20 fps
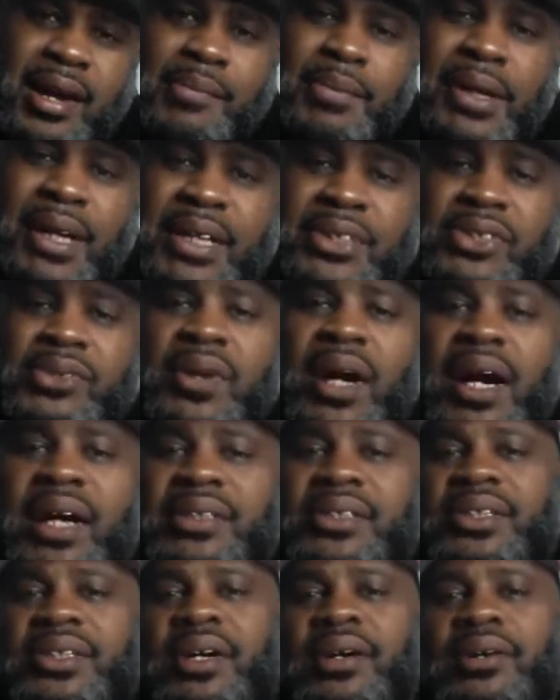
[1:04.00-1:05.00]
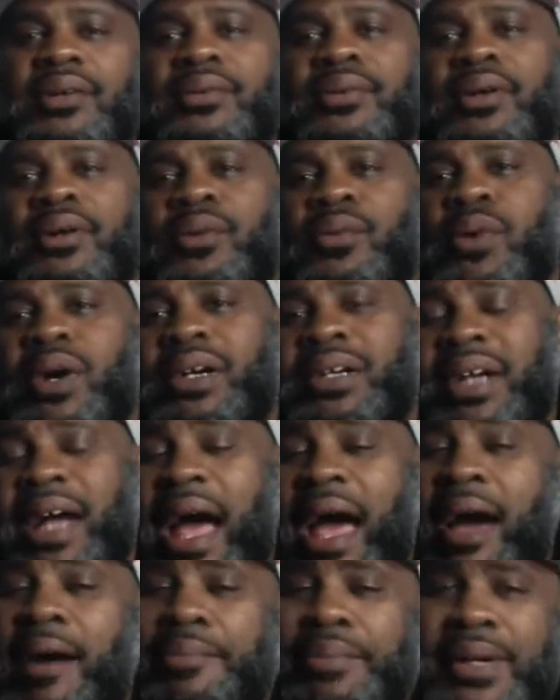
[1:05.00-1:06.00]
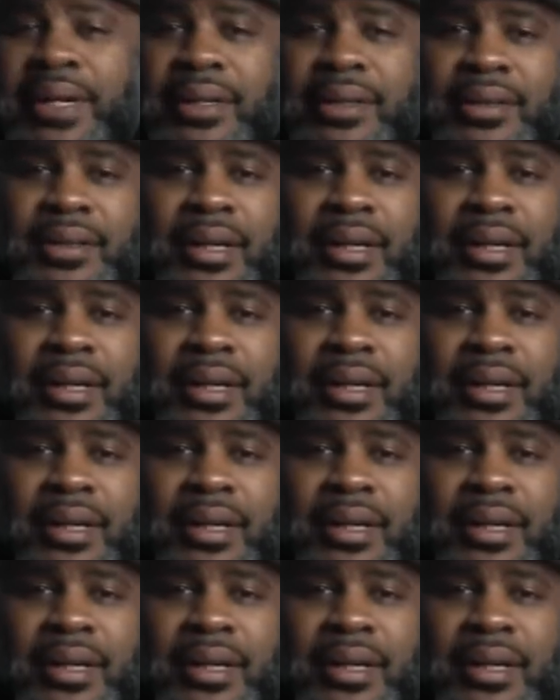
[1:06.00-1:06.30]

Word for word: I'm going to let you guys know what happened.